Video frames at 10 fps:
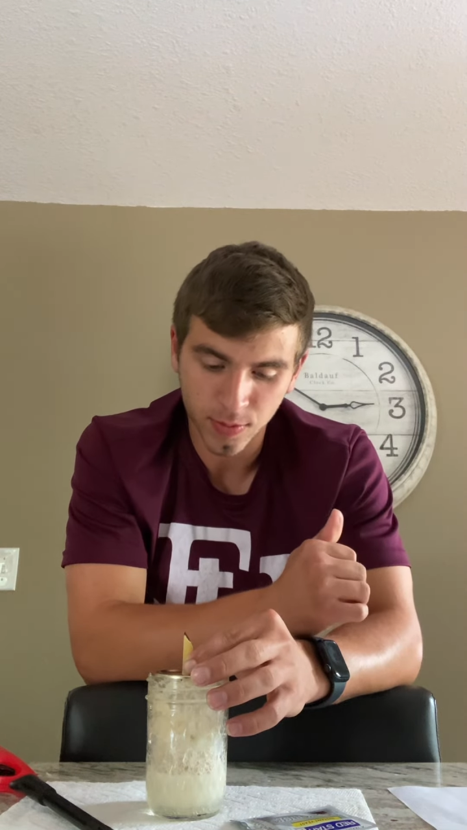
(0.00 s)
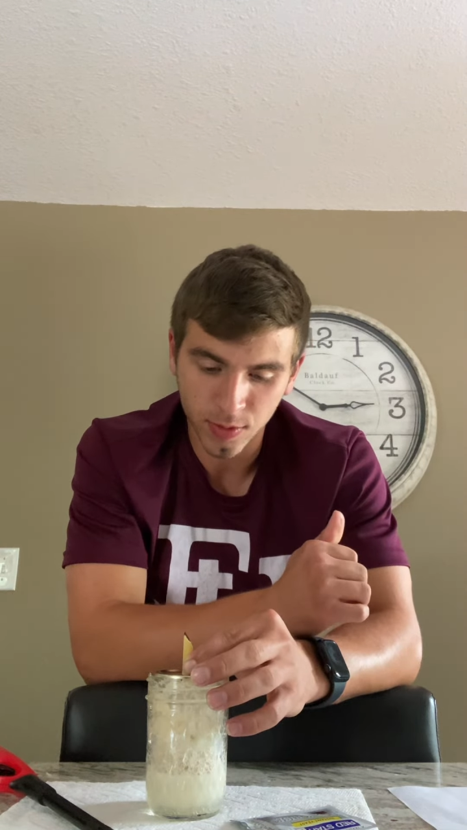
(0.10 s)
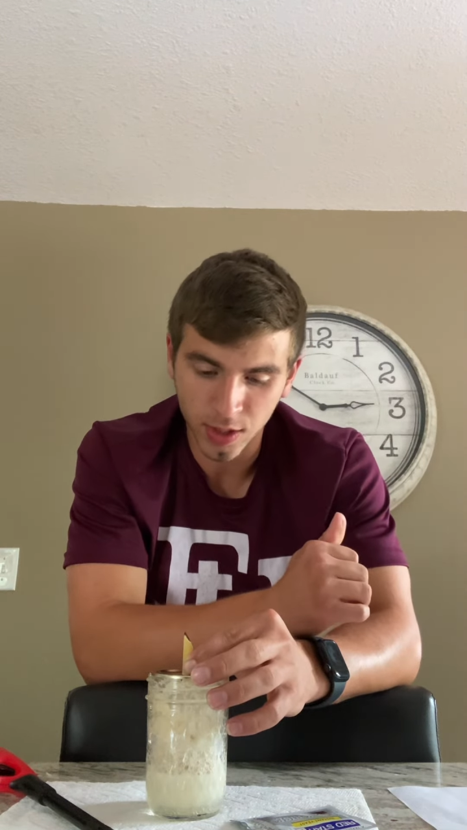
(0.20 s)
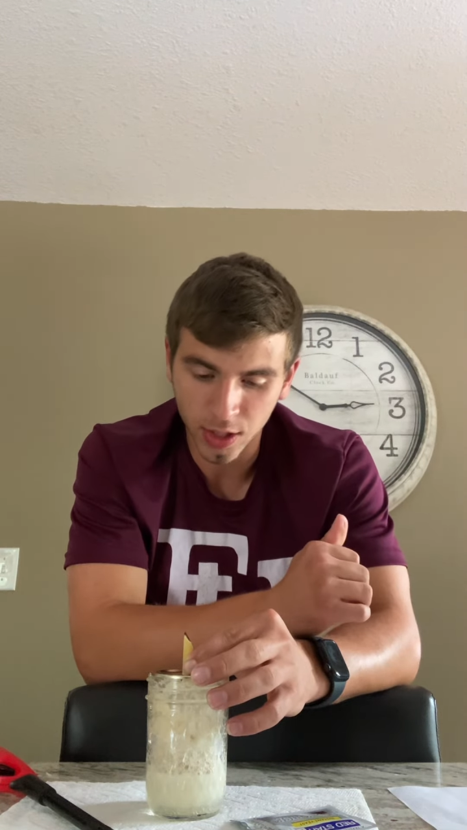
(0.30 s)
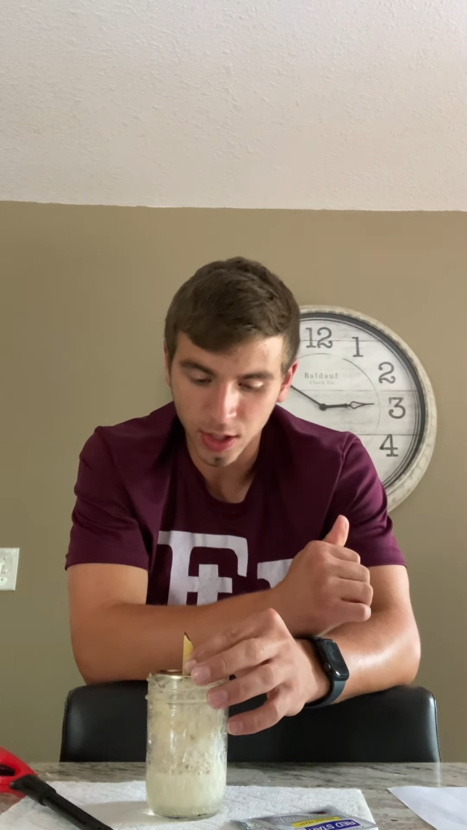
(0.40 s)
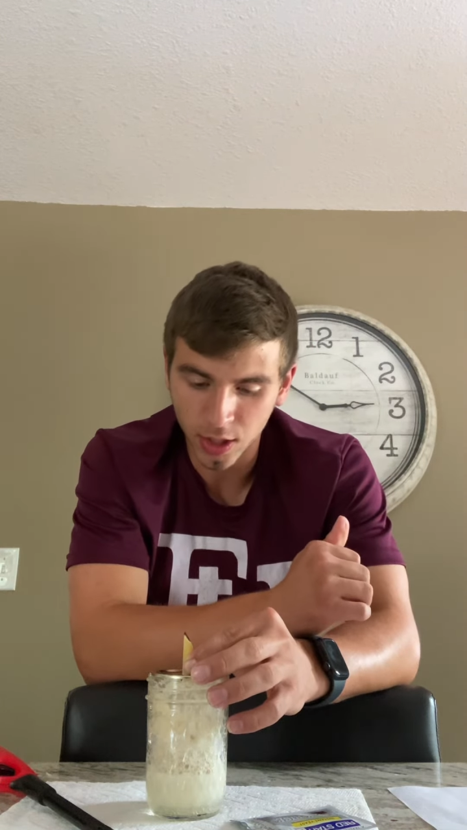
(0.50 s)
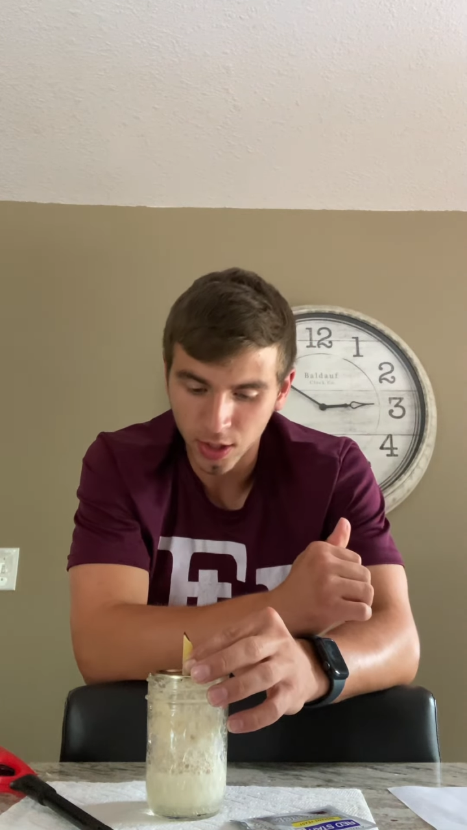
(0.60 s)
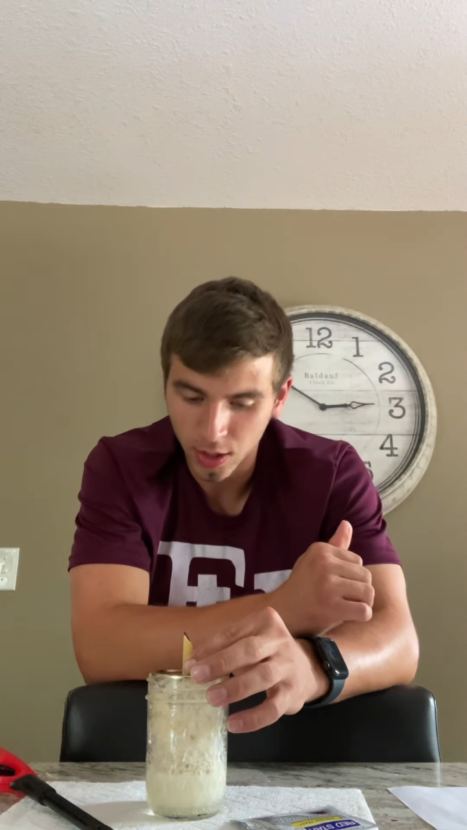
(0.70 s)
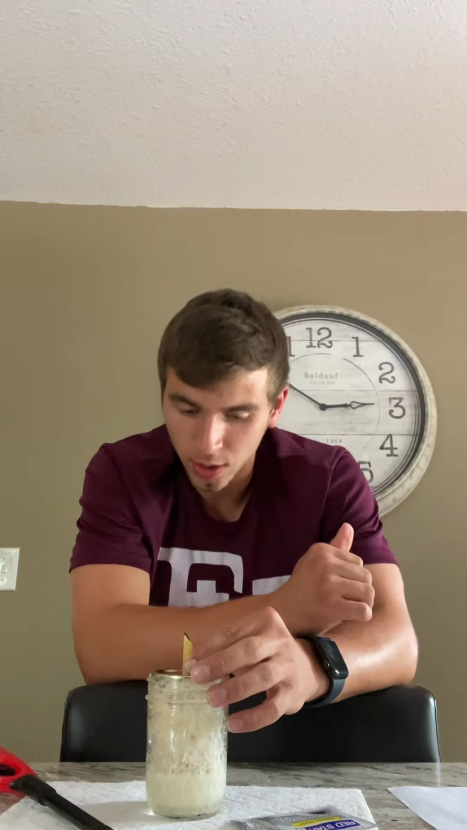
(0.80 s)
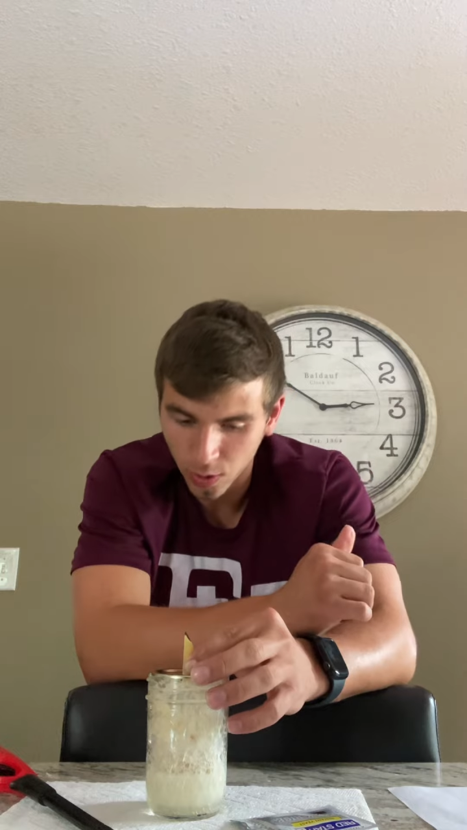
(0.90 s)
The
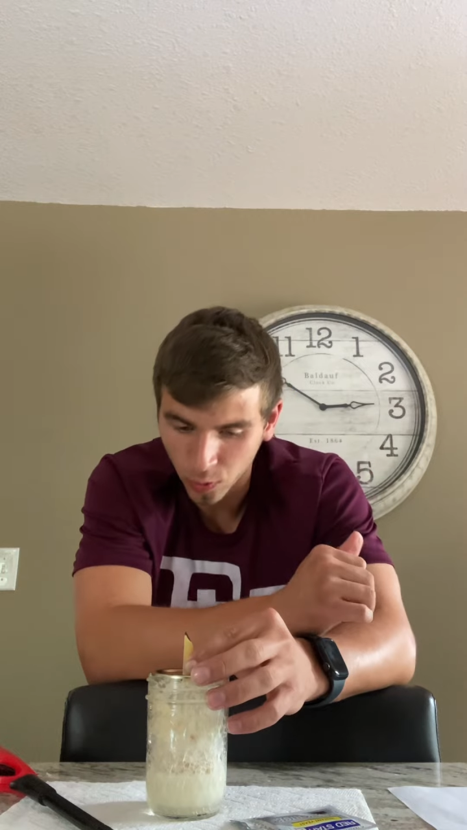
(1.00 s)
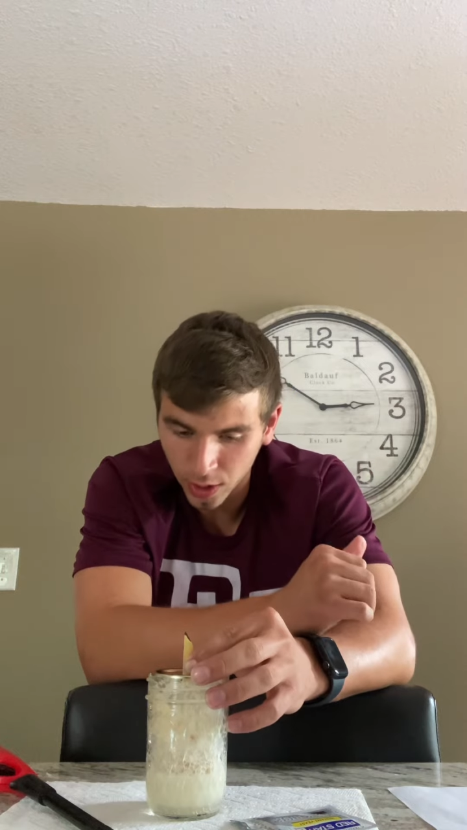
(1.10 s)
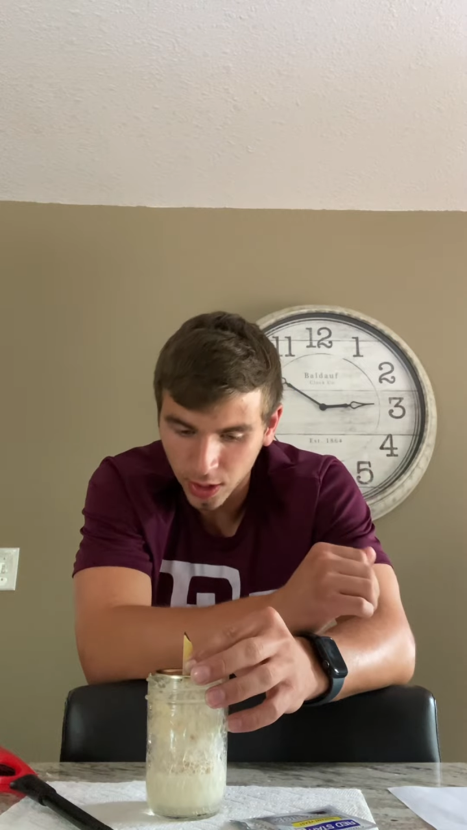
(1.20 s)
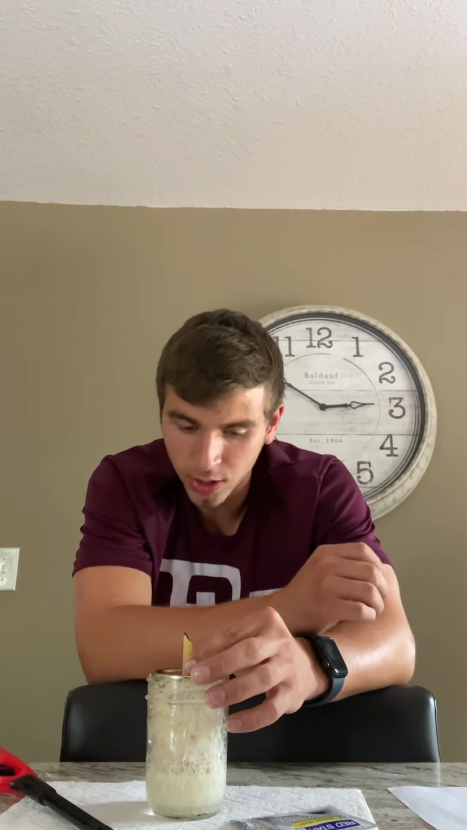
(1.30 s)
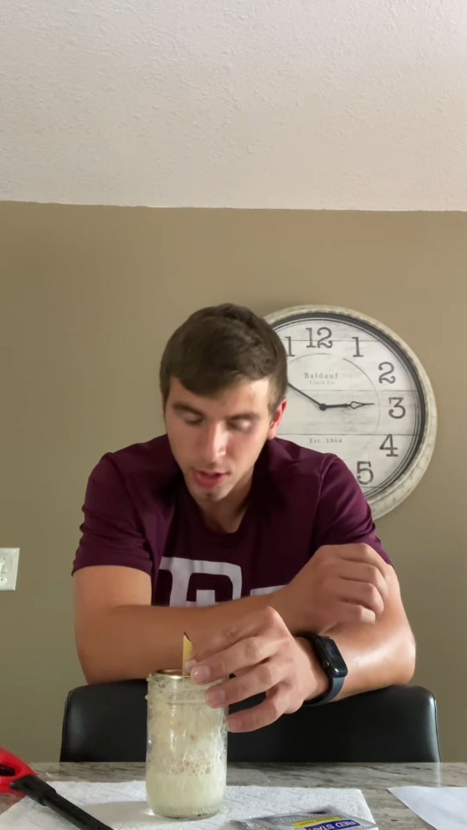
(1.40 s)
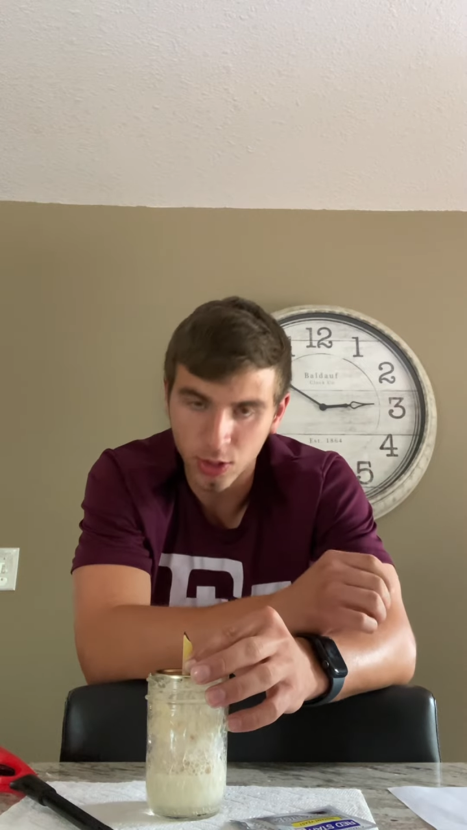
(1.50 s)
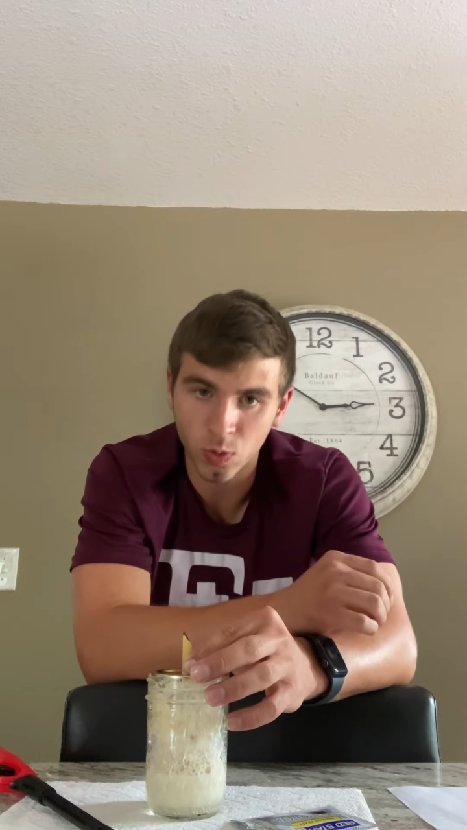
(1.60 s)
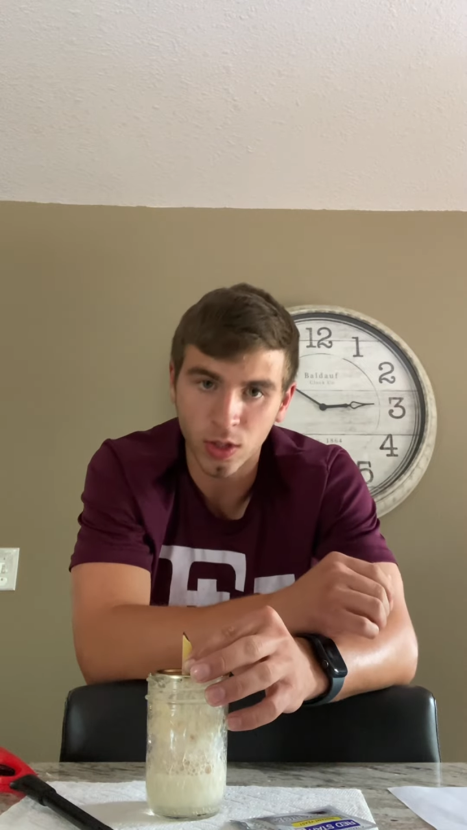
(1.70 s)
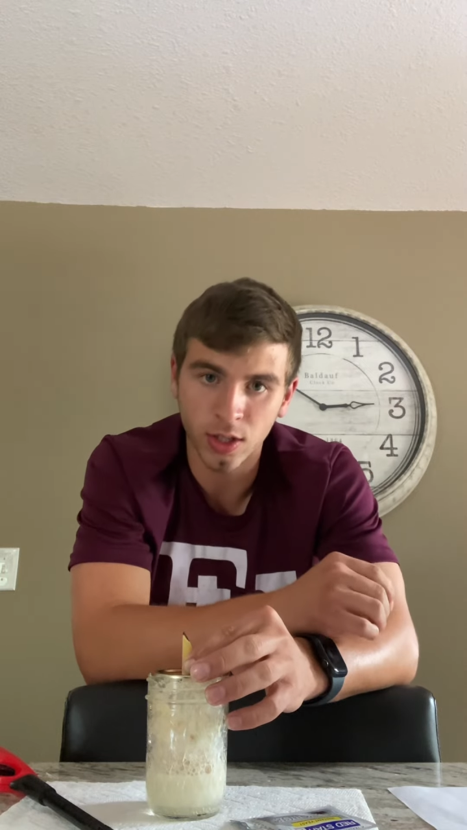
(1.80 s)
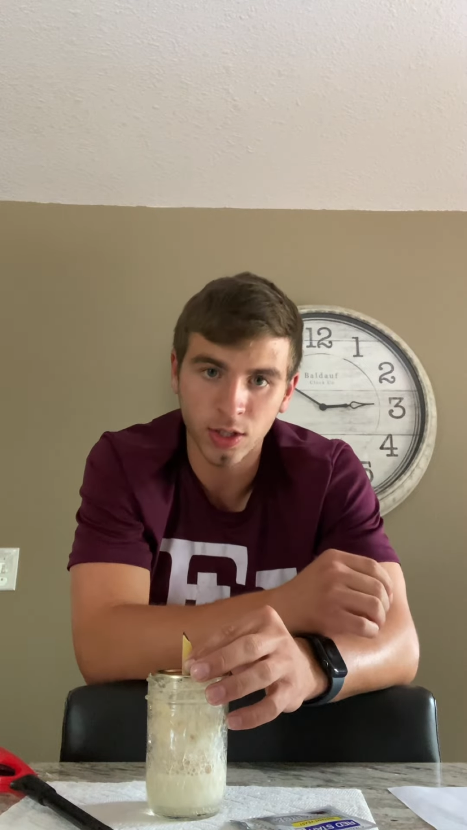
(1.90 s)
yeast is
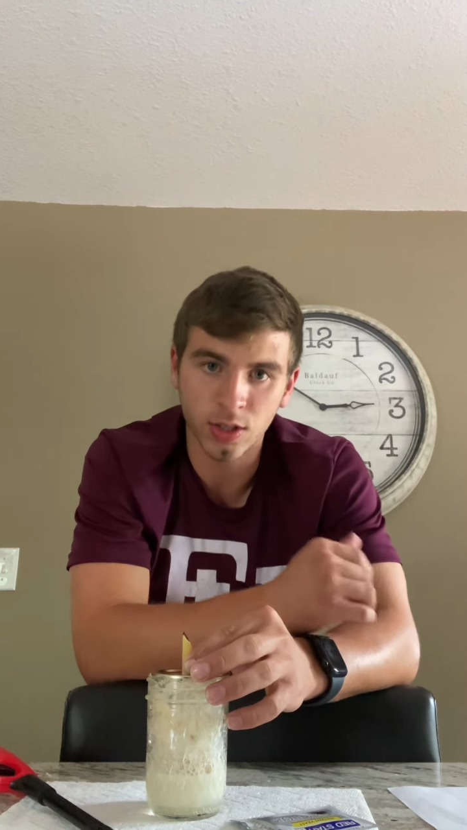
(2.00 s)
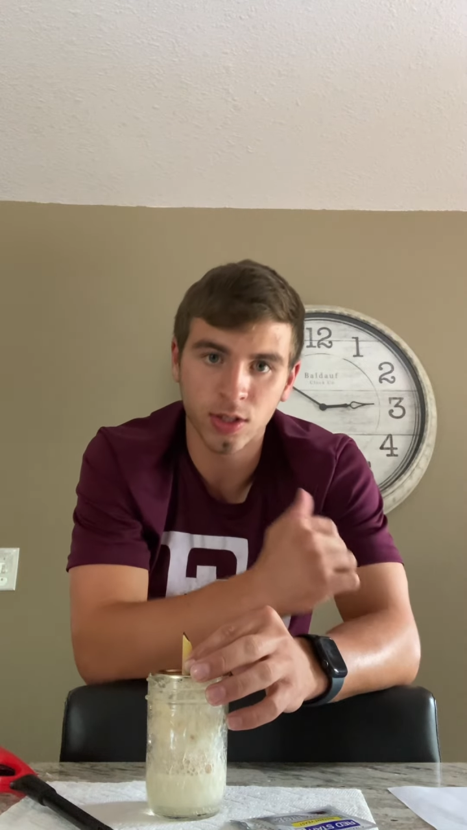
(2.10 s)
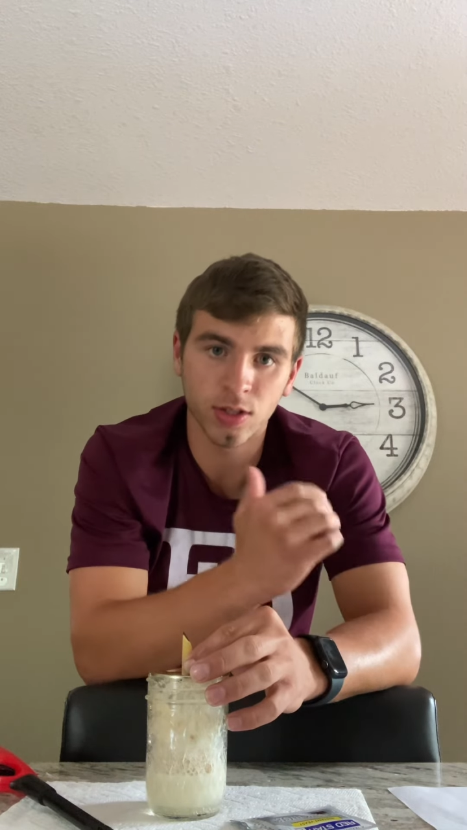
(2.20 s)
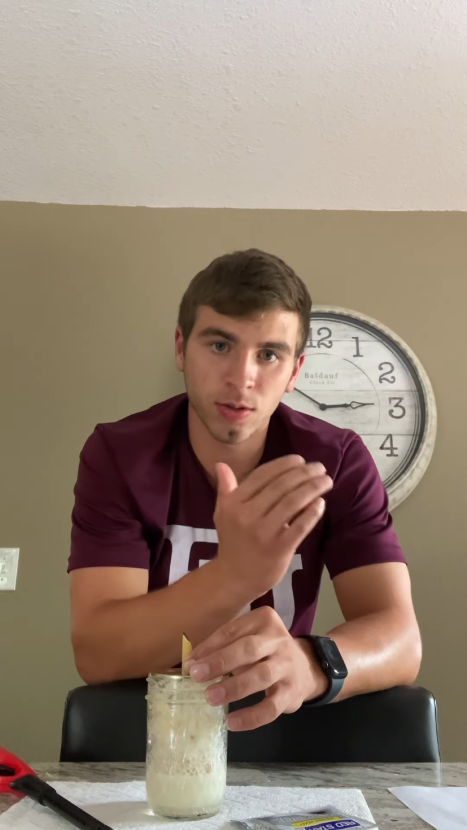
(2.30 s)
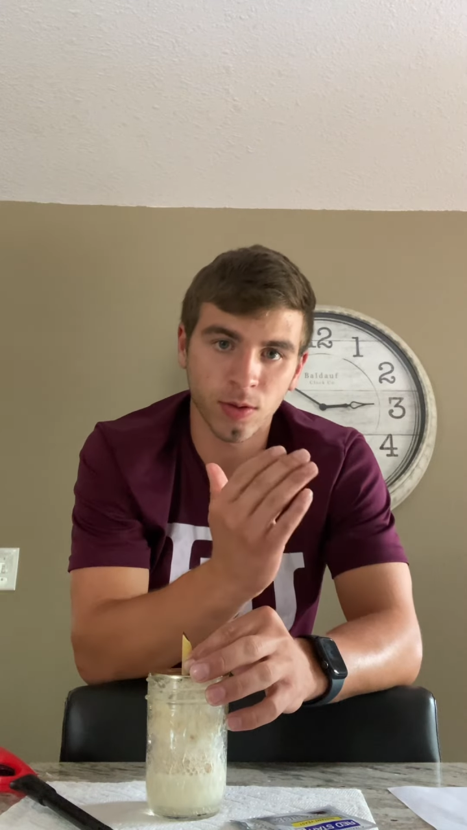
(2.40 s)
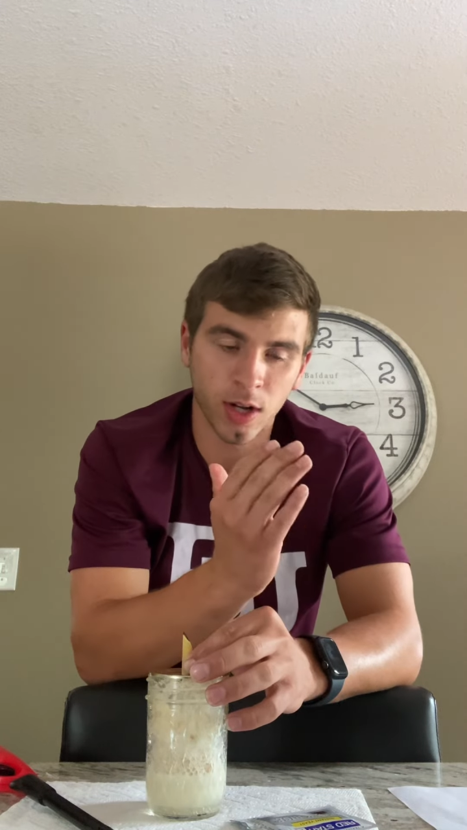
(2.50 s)
what is